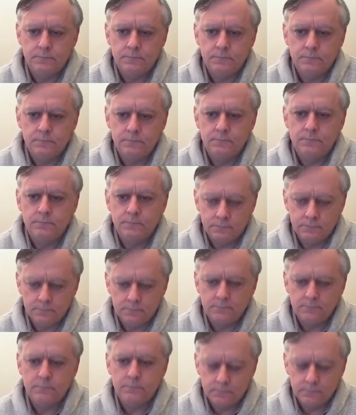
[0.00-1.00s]

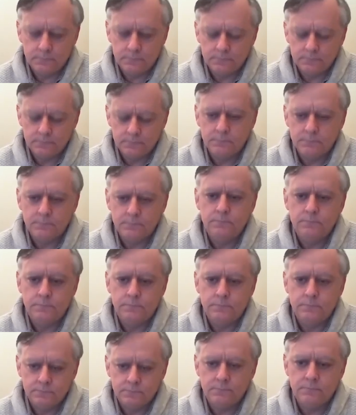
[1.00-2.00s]

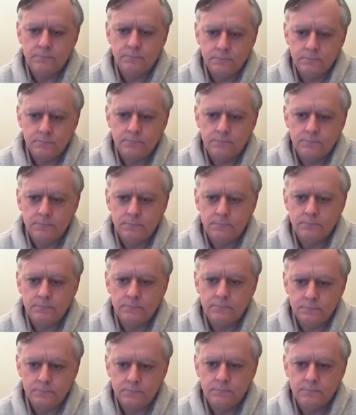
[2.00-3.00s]

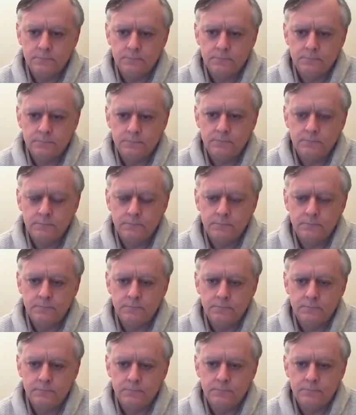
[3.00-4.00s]

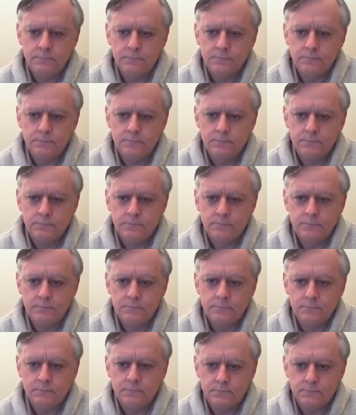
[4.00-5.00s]

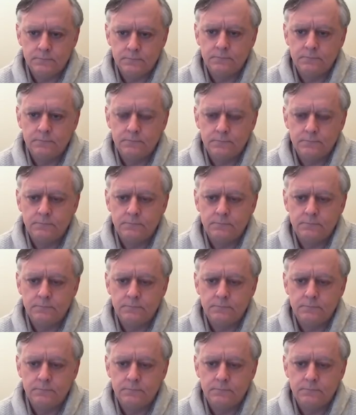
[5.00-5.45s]
[no speech]